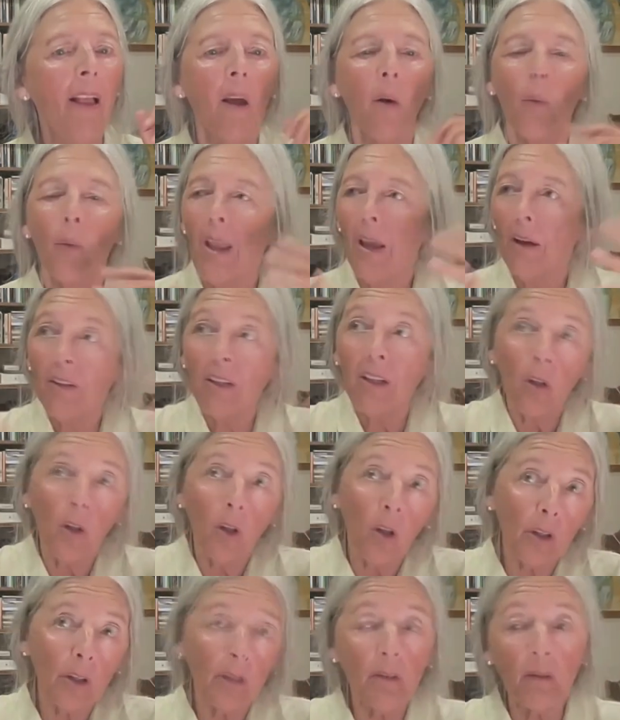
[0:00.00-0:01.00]
We have a
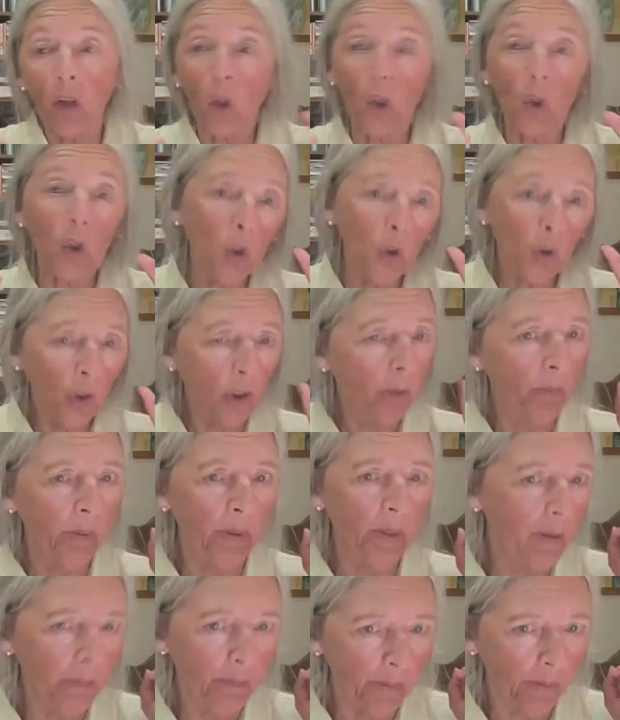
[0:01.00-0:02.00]
lot of good
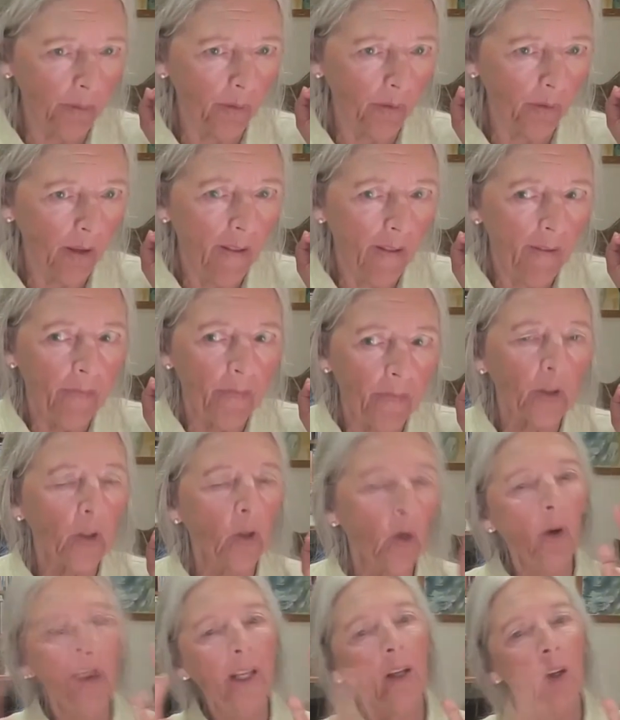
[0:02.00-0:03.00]
people
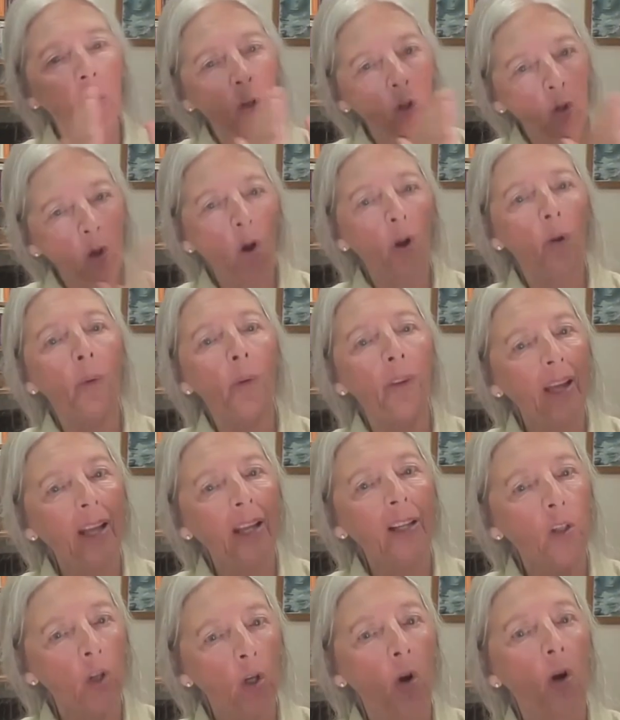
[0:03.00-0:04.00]
going along with
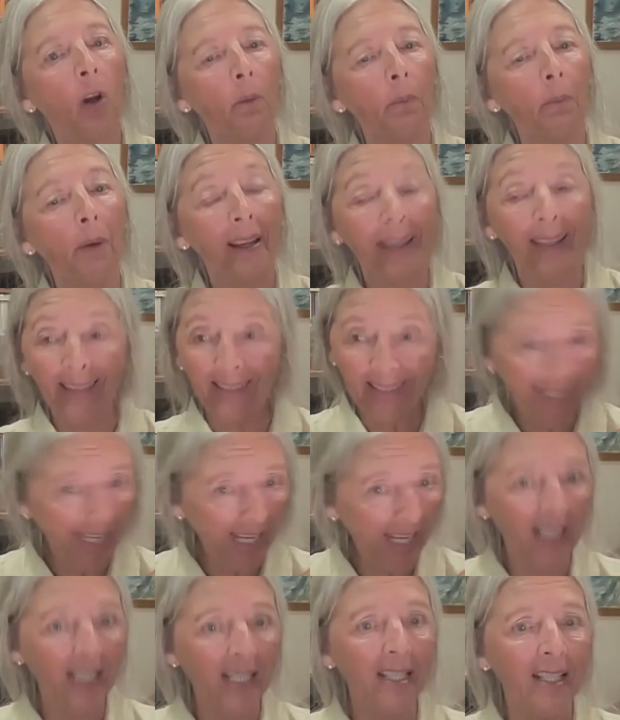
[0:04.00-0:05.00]
that dogma. And
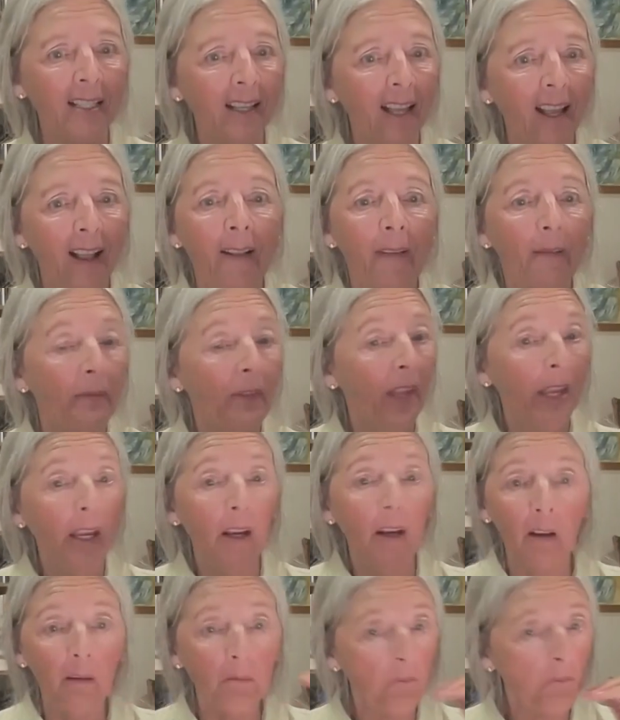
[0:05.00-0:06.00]
yes, they
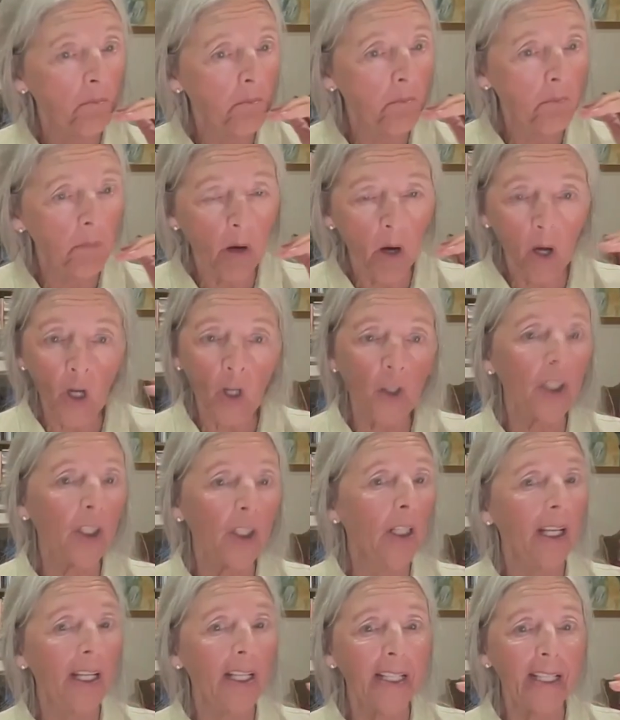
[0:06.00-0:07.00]
are
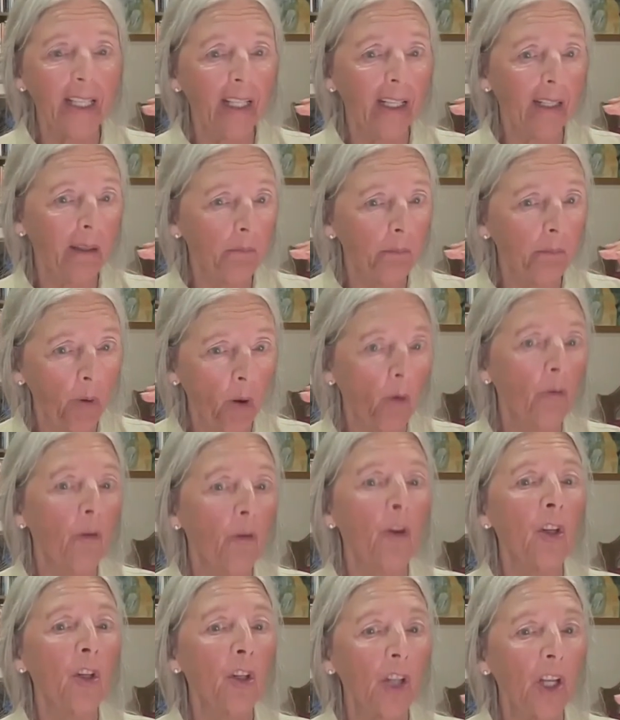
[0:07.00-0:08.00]
marginalizing and
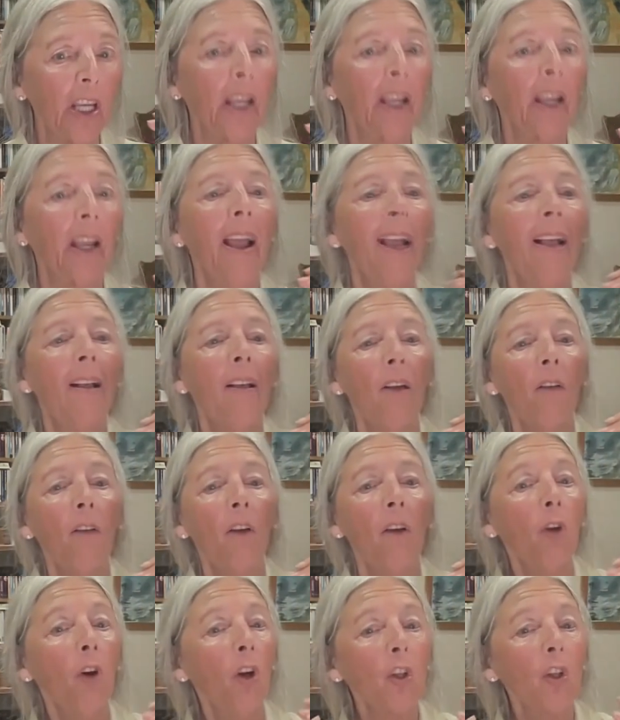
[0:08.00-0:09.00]
impoverishing
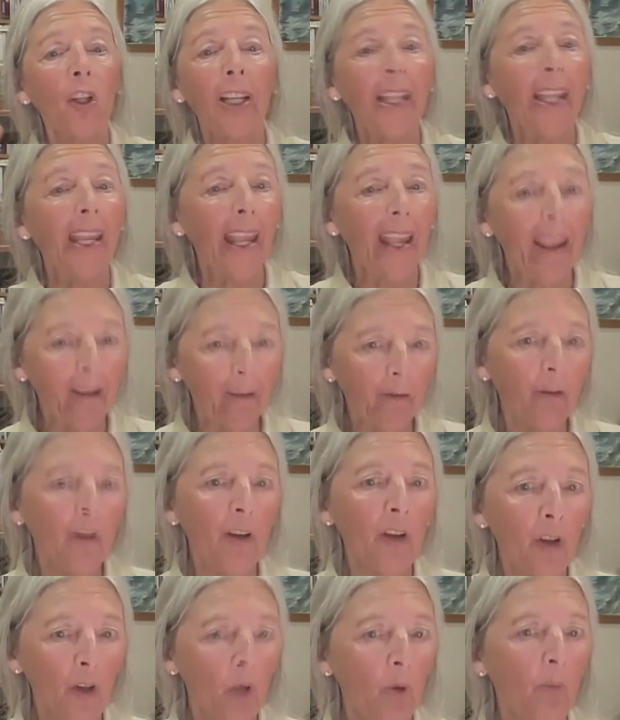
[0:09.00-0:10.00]
virtually
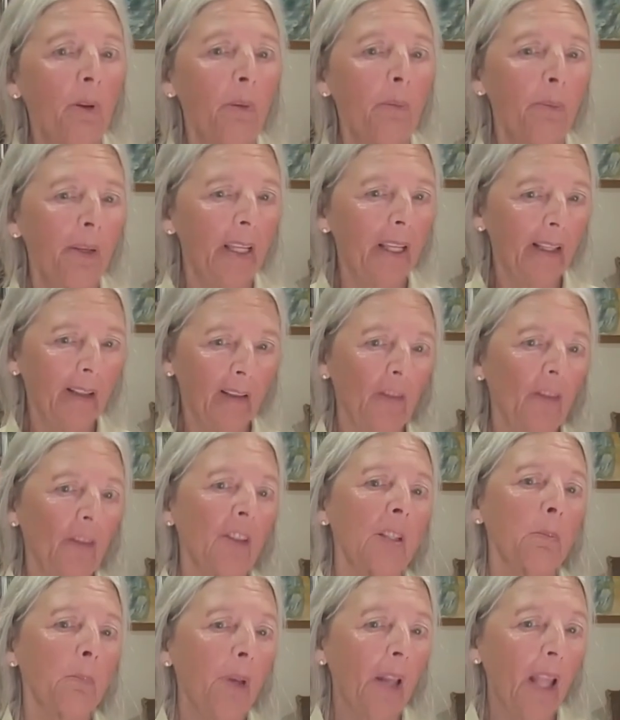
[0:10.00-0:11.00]
every human being on
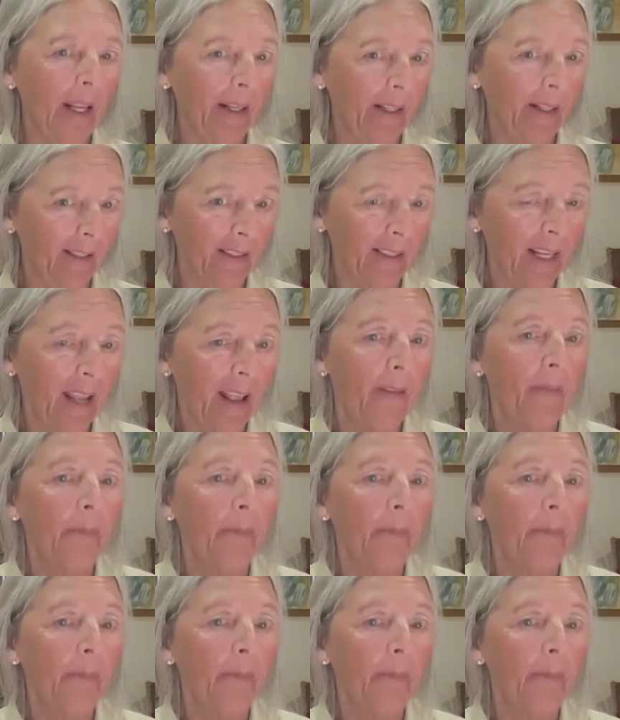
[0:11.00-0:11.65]
this planet.